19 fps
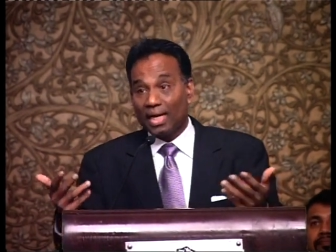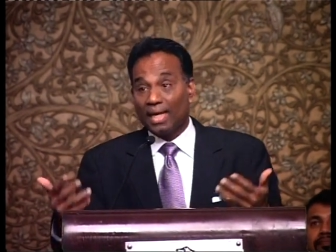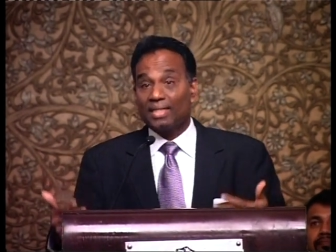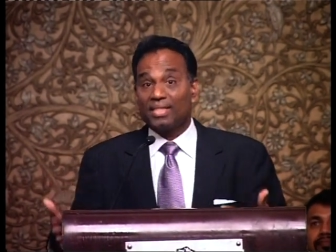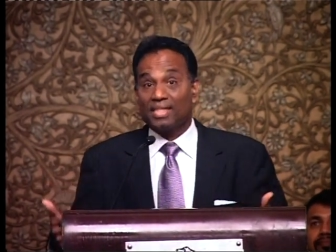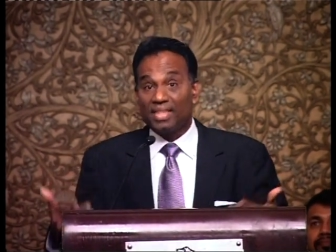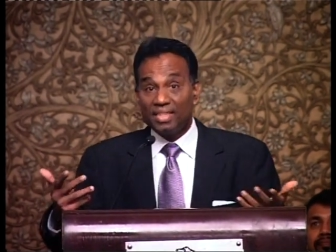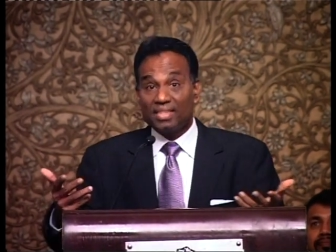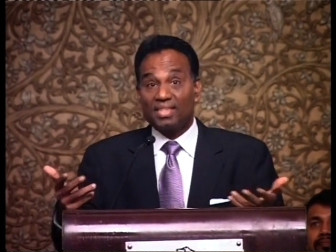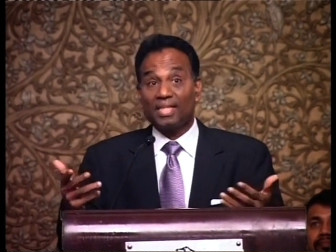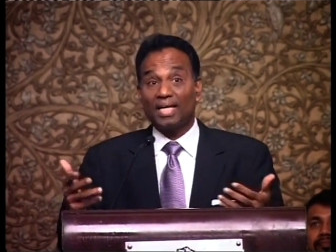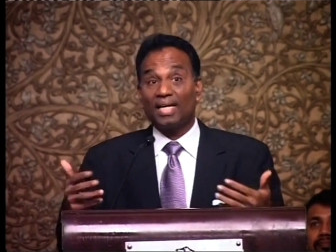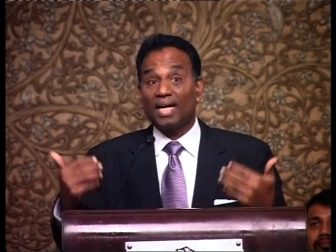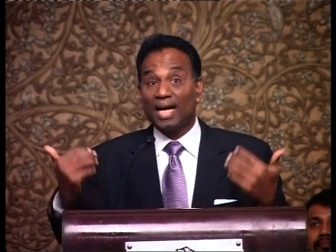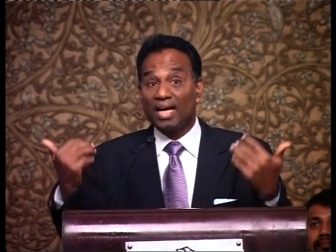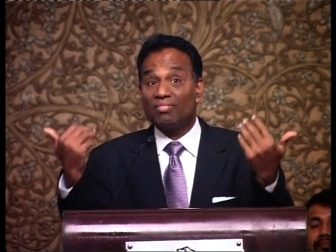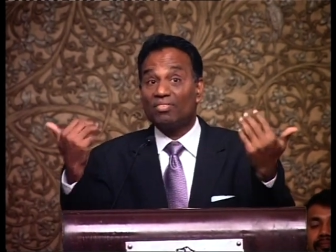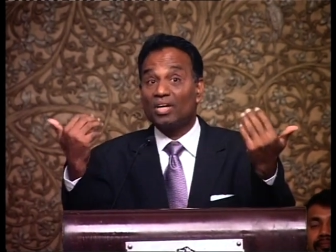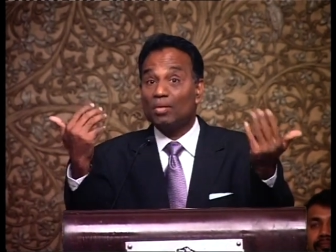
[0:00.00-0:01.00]
He's saying,
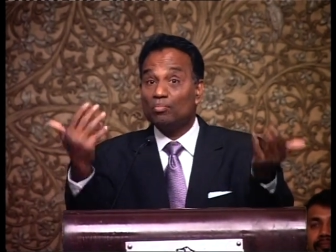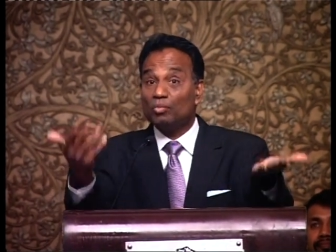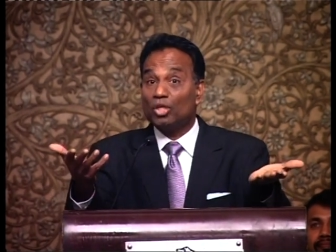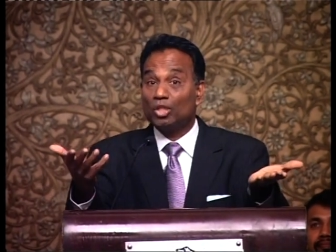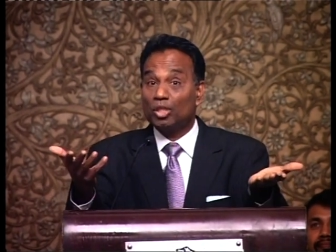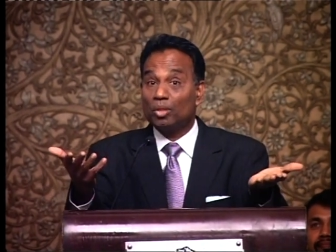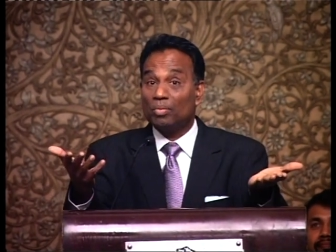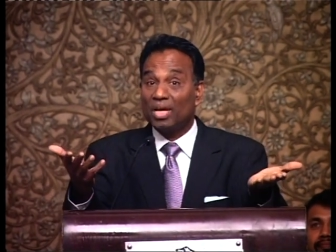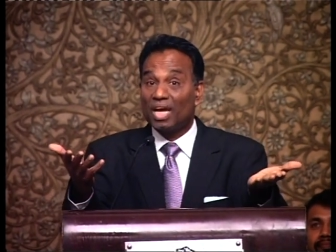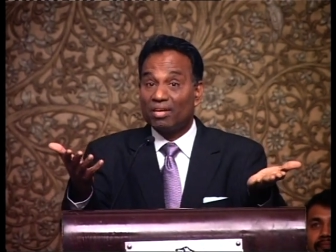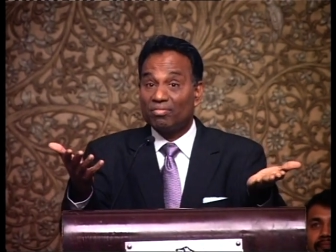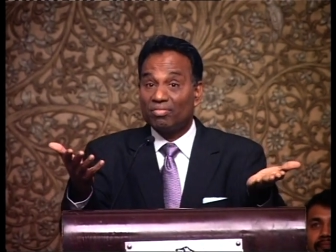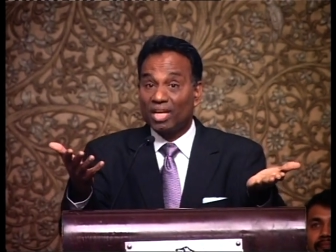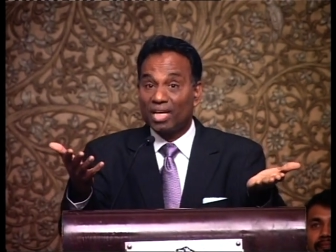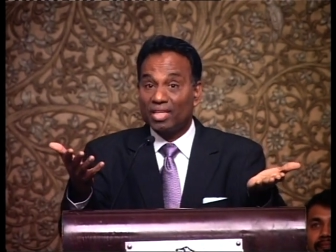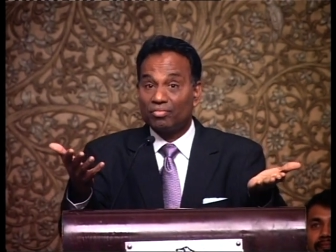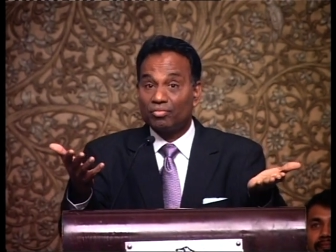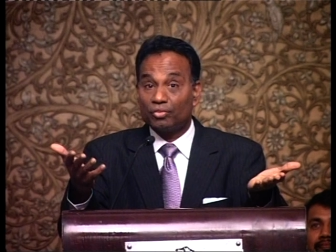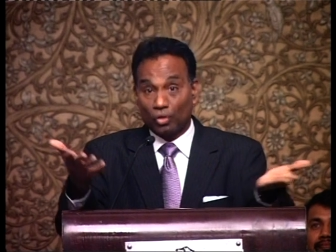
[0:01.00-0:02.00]
I've come that you may have
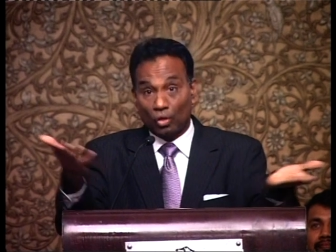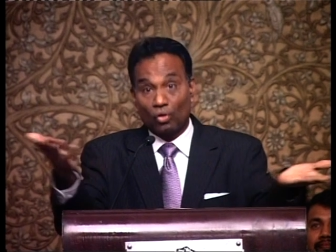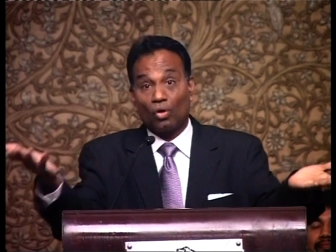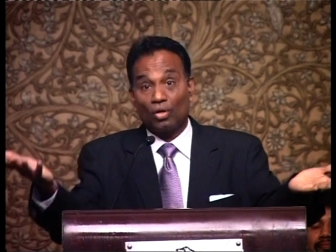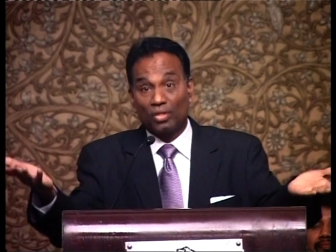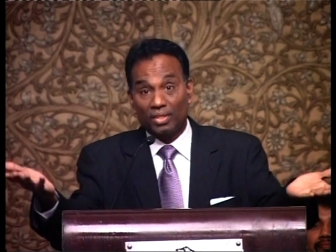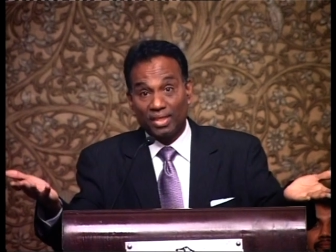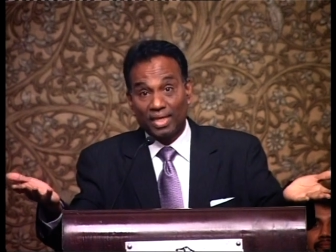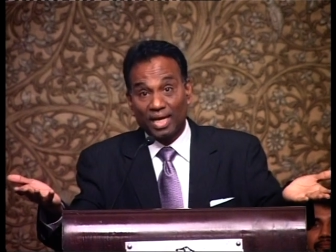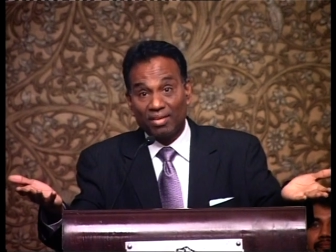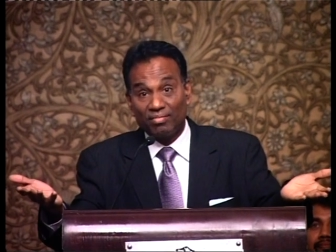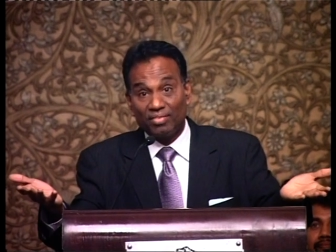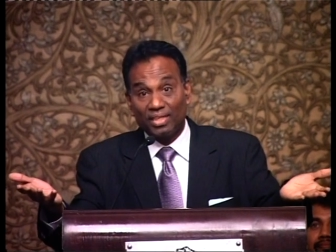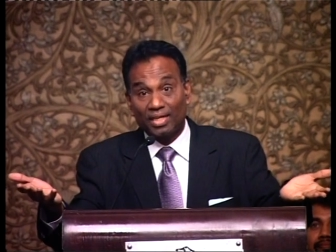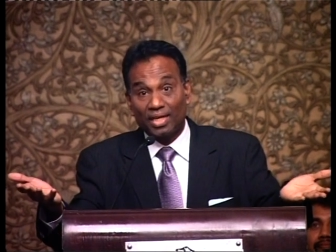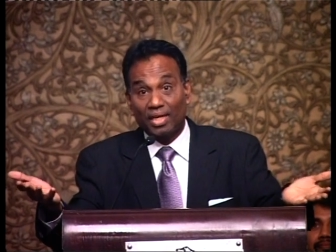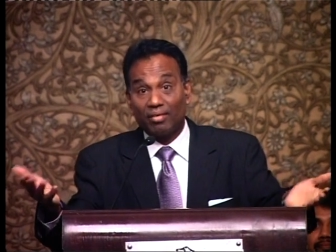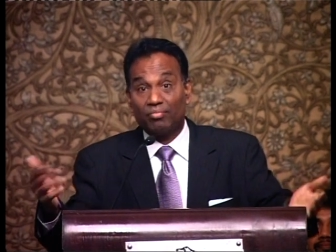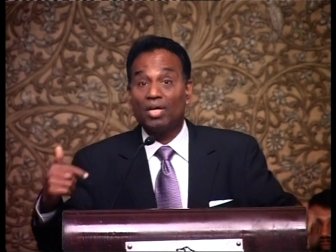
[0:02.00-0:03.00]
life. You're already having
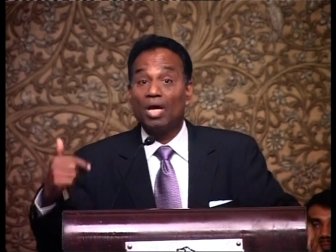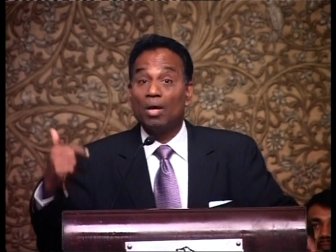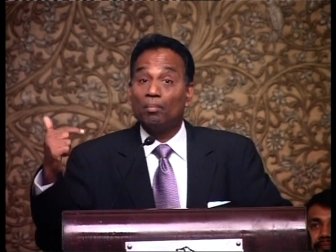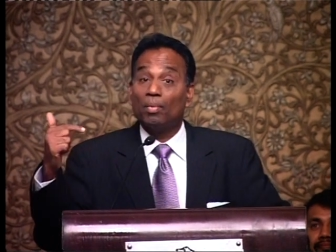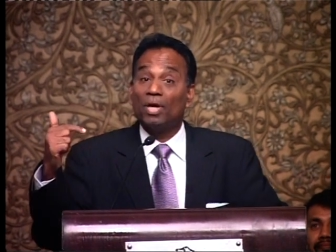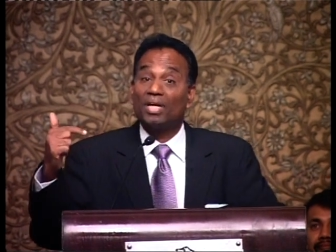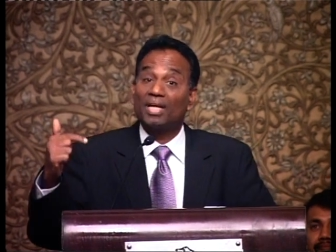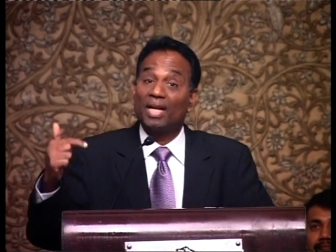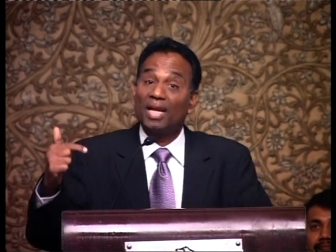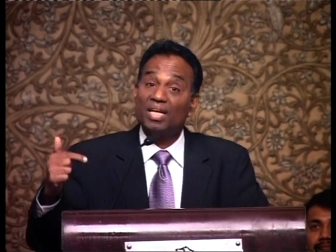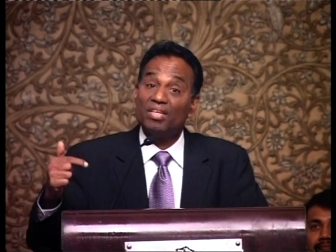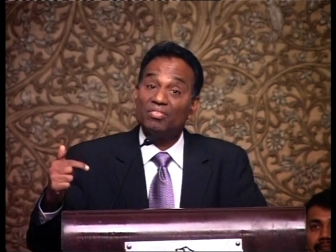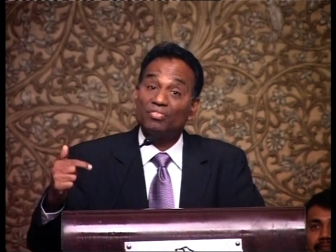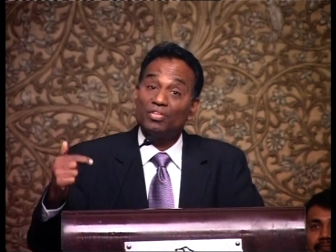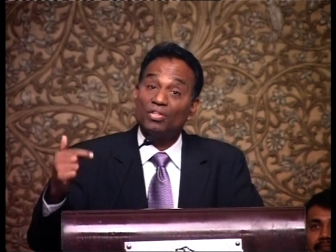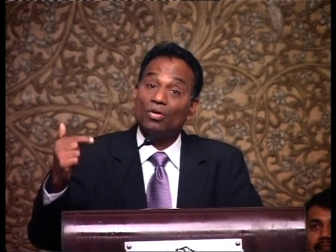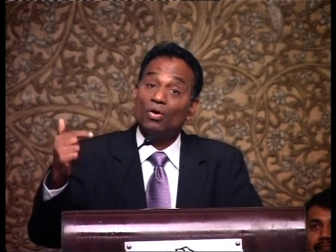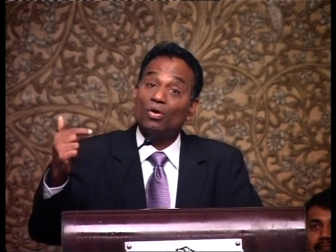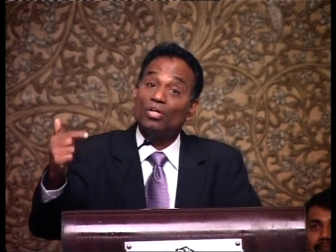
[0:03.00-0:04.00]
life, but
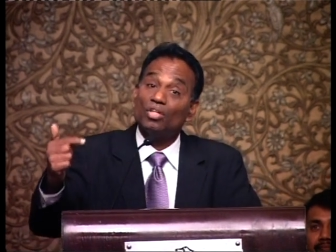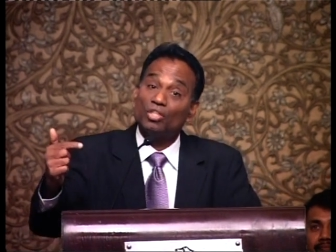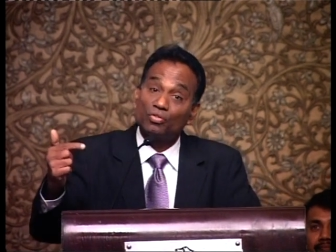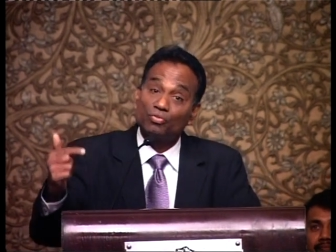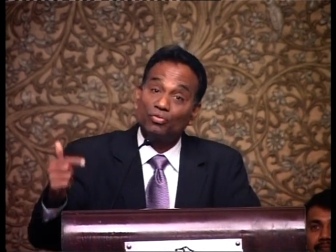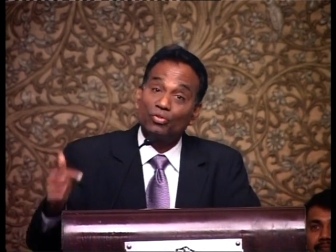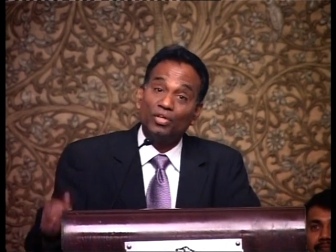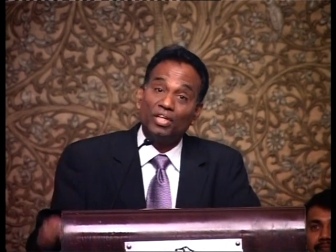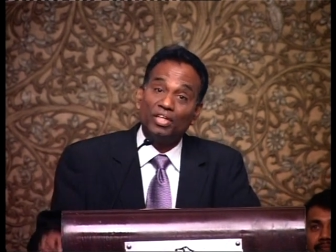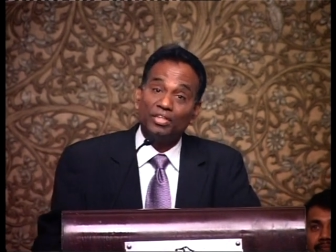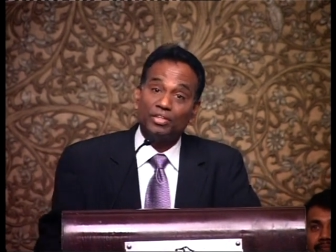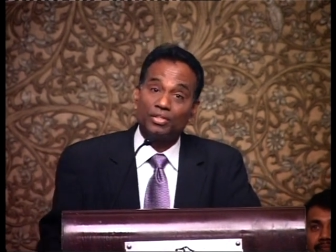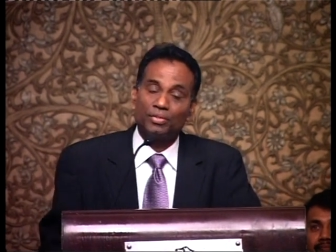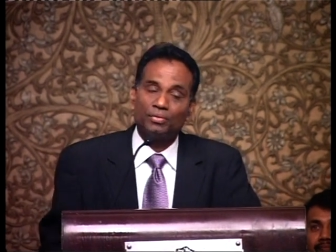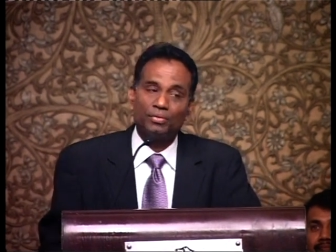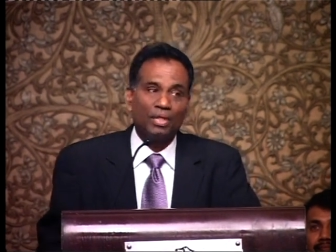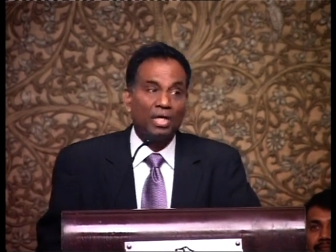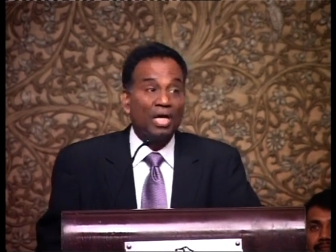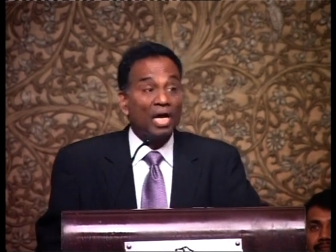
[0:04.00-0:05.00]
life in all its fullness.